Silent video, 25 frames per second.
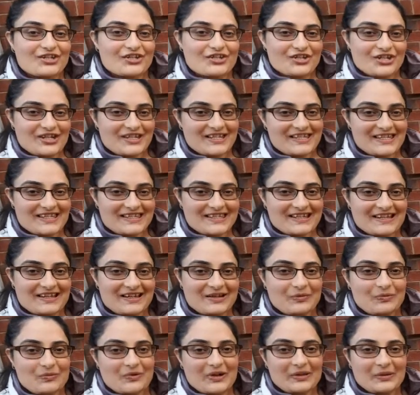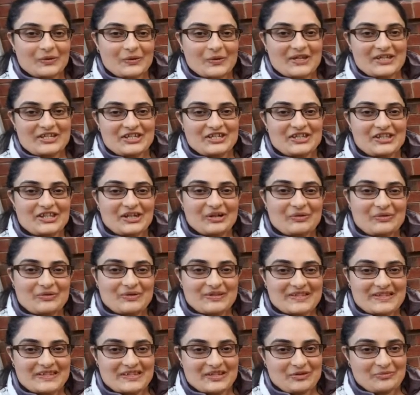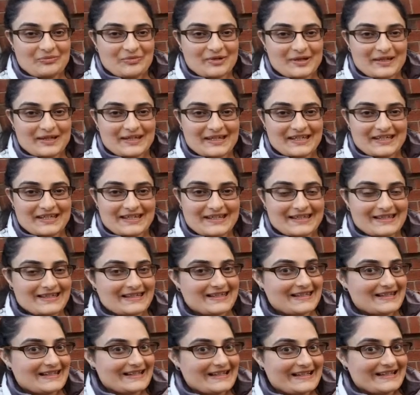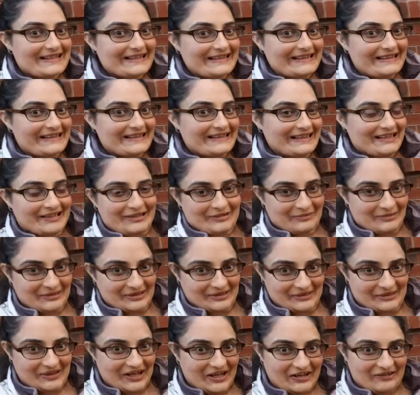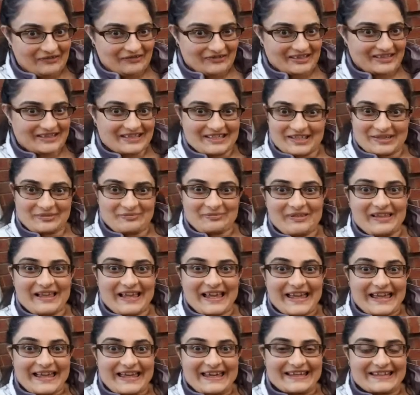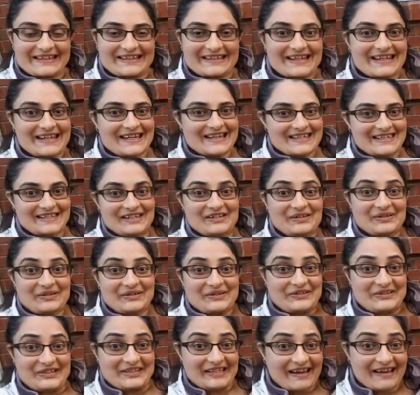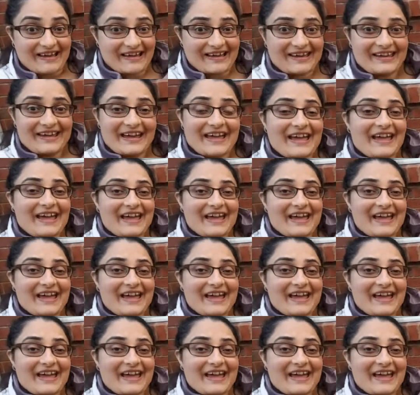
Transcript: chances are one question that crosses your mind is, how do I look after this plant? Is it gonna die?